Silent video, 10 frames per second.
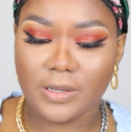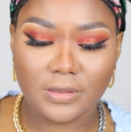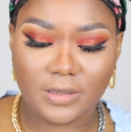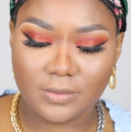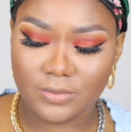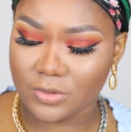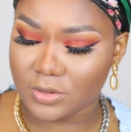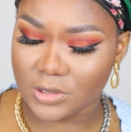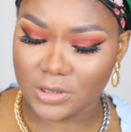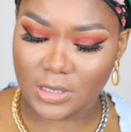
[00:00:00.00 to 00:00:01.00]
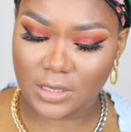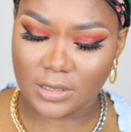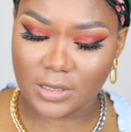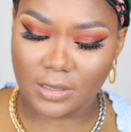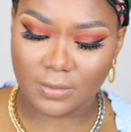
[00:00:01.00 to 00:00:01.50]
powder brush
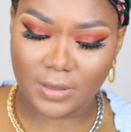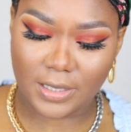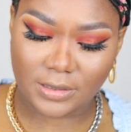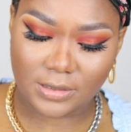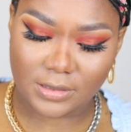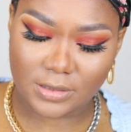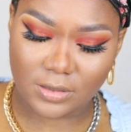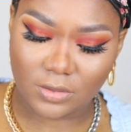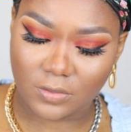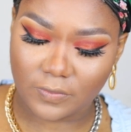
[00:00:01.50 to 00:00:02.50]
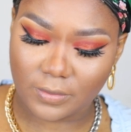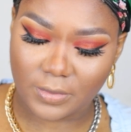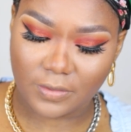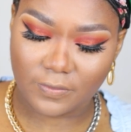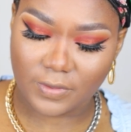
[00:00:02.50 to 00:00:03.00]
and apply this all over
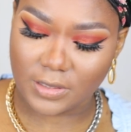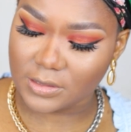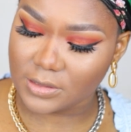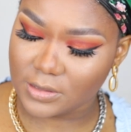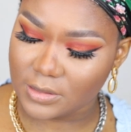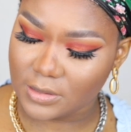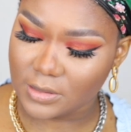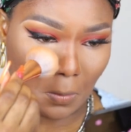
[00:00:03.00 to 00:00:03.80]
my face